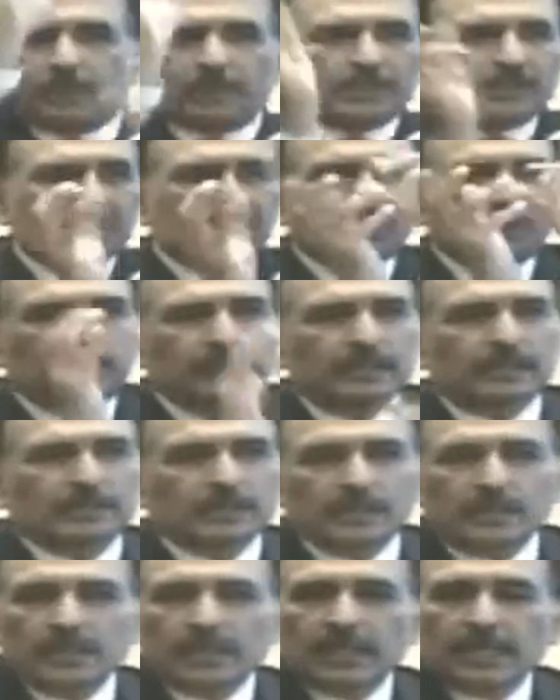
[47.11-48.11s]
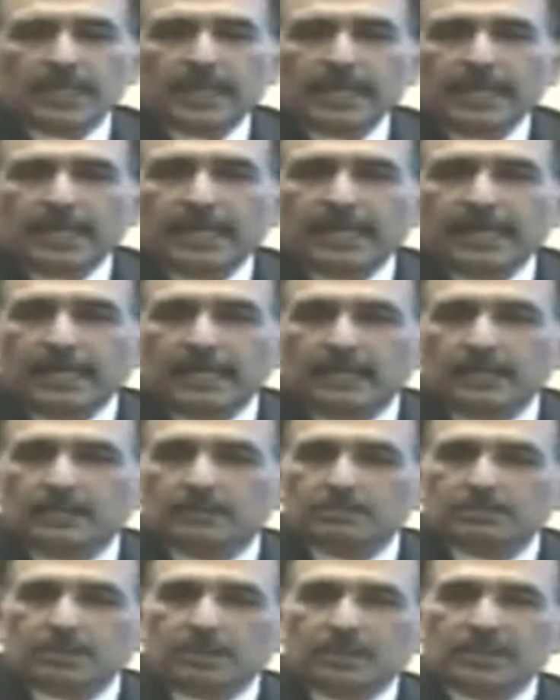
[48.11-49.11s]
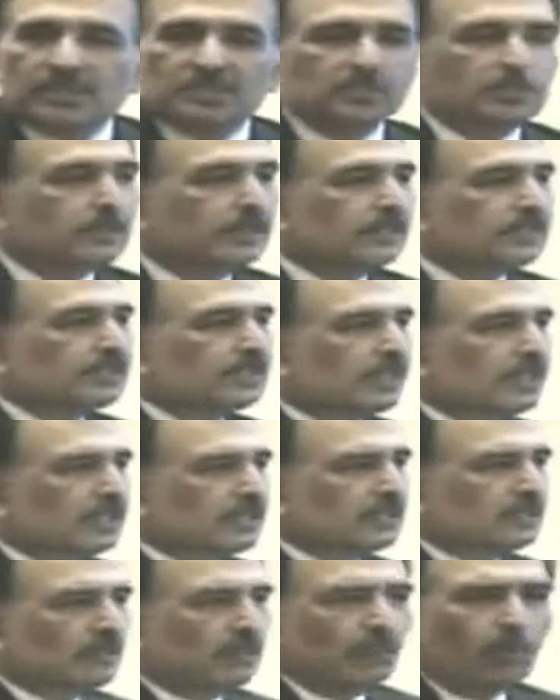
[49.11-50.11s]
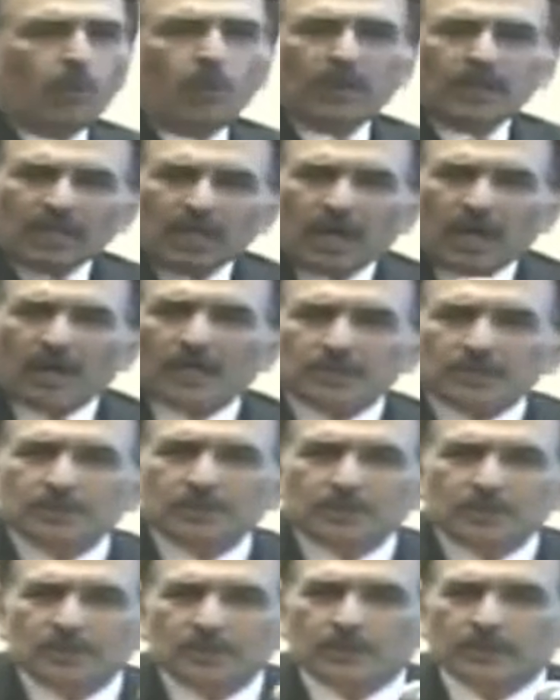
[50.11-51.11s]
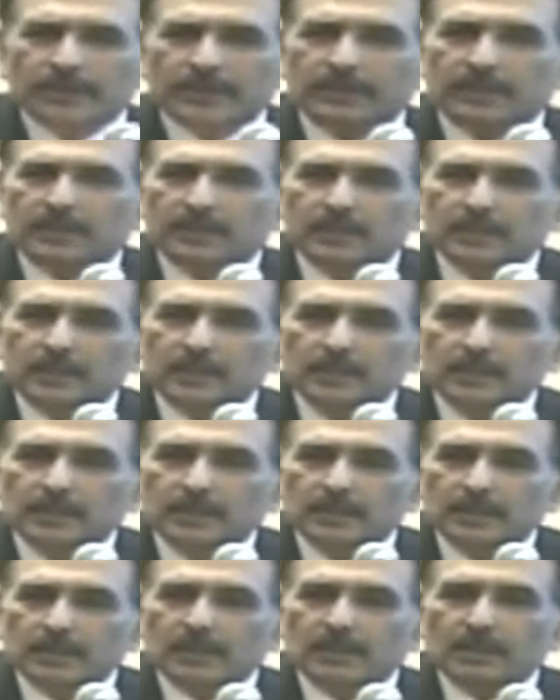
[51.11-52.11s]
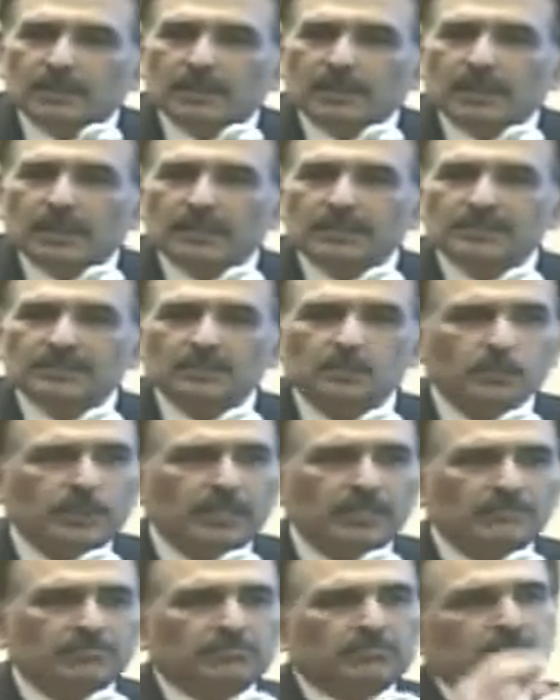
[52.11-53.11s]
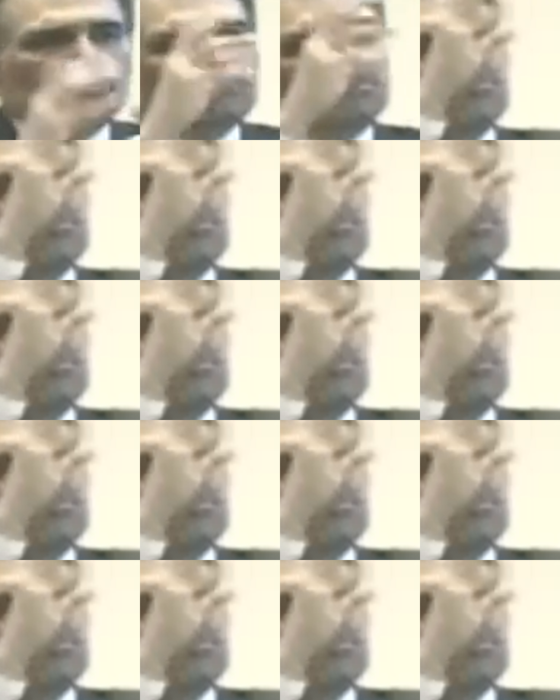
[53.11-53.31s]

what he's doing. And the policeman says, what are you doing? And he says, well,